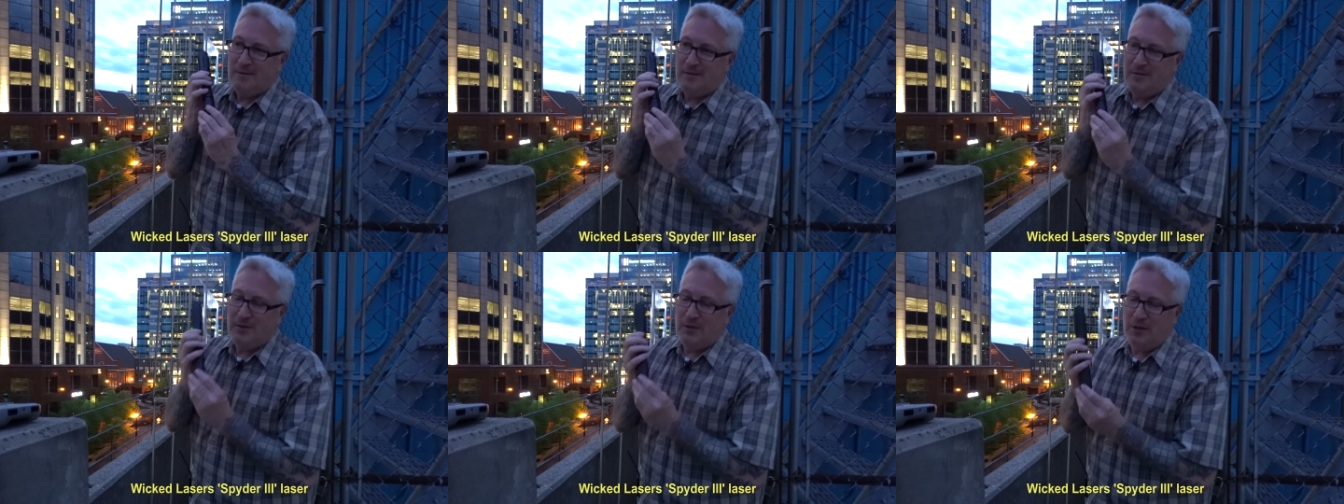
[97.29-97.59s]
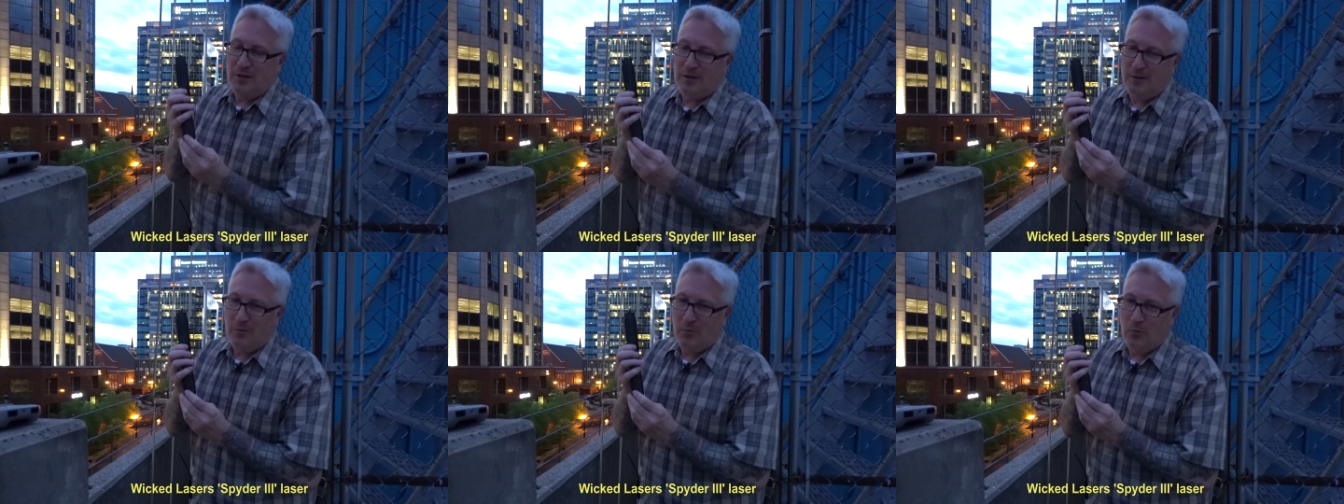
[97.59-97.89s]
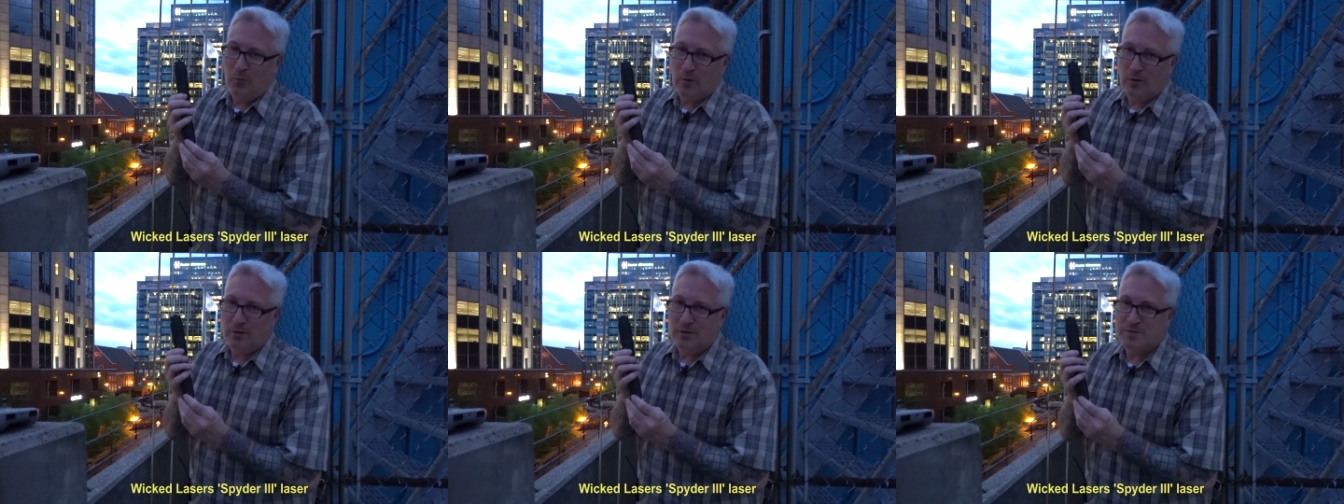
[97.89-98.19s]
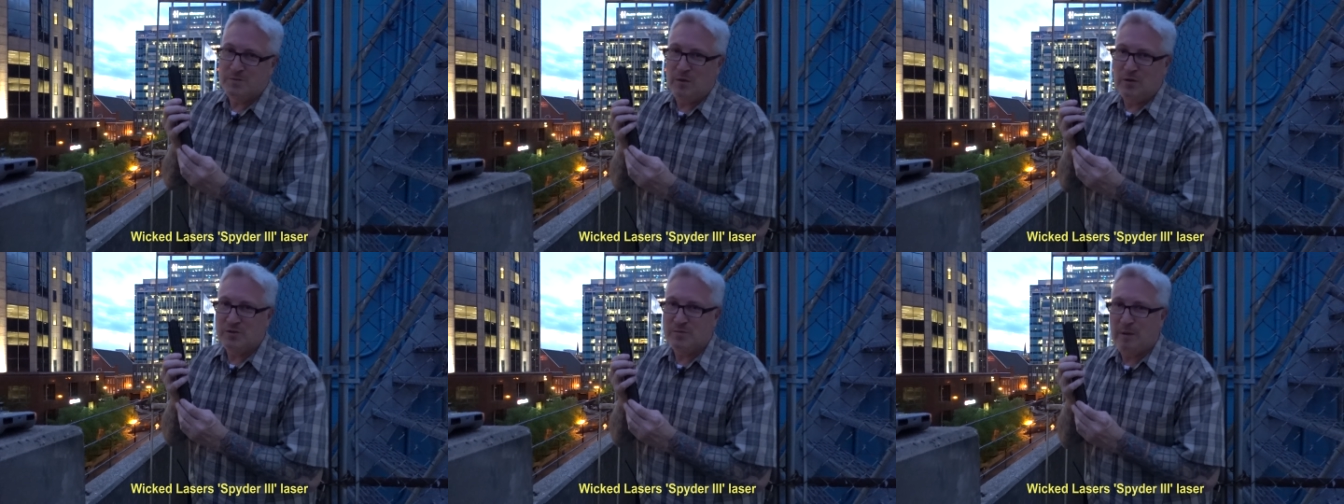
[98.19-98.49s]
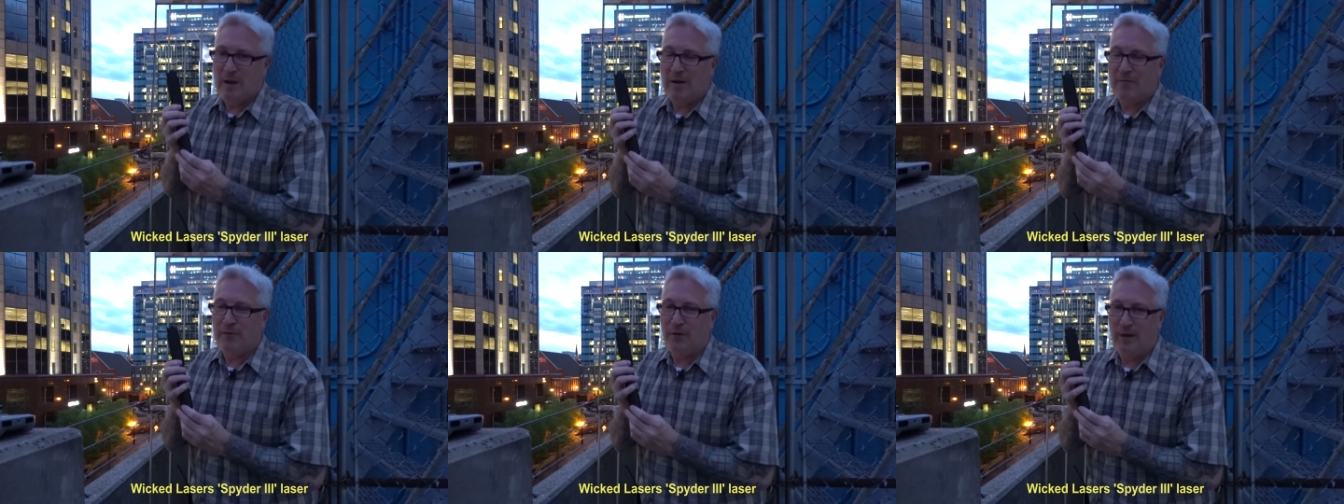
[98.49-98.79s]
the world's most
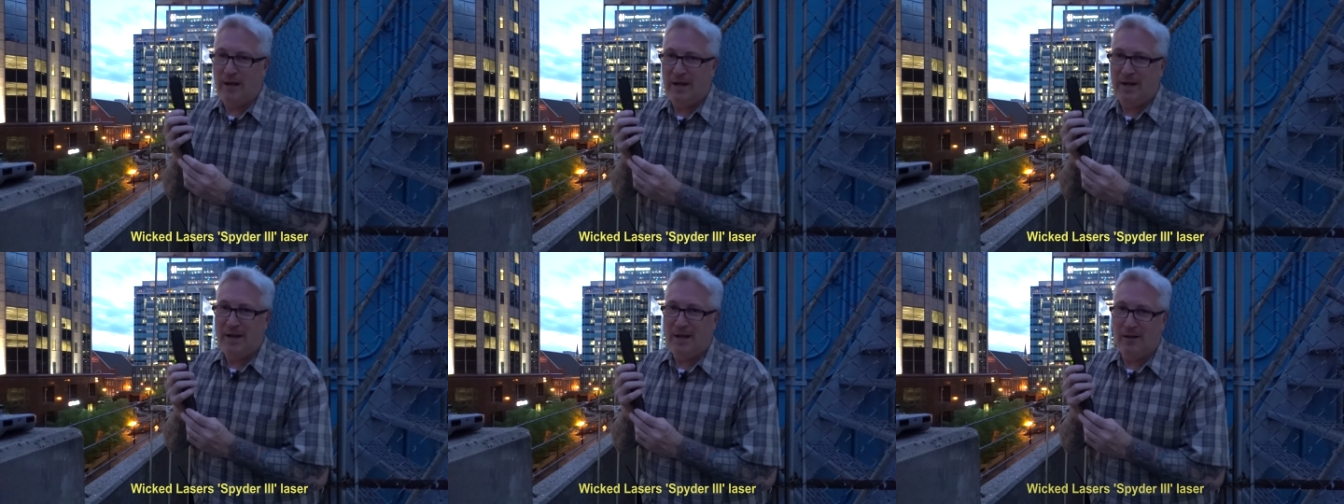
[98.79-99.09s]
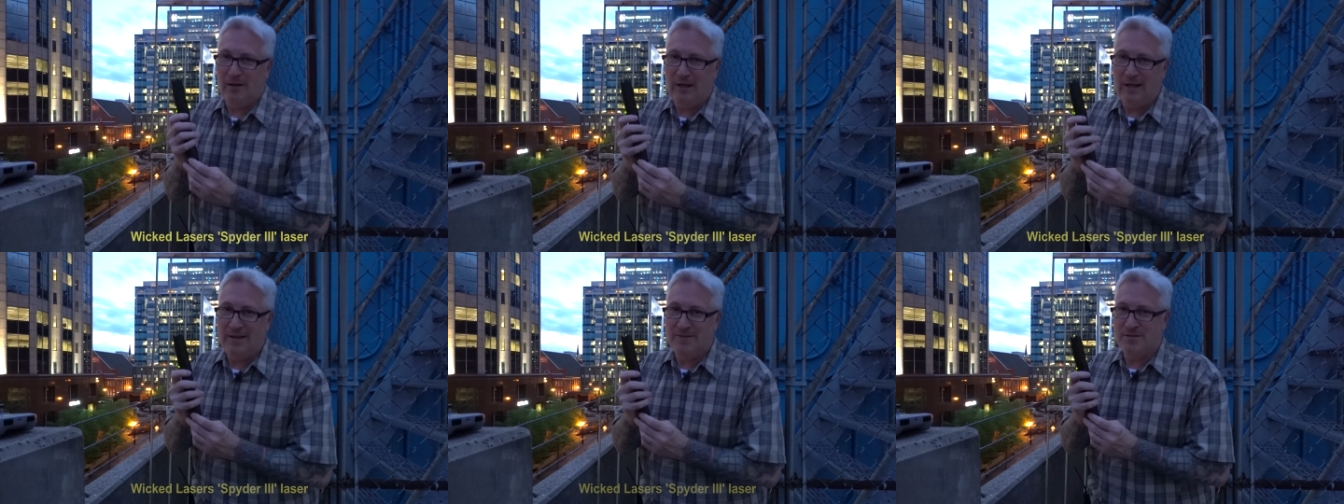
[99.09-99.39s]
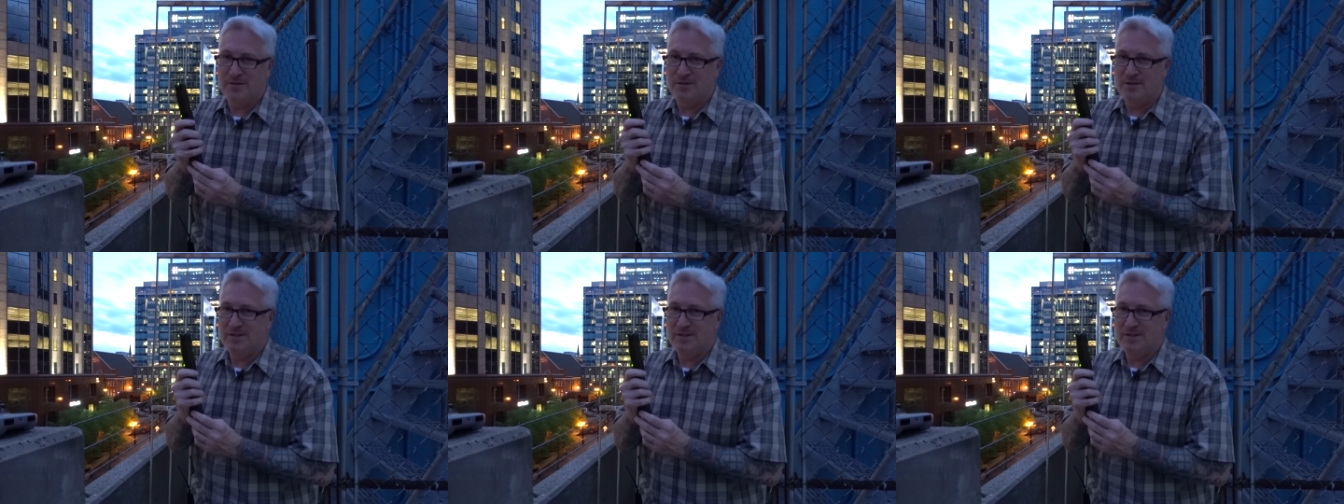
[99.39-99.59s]
powerful handheld laser.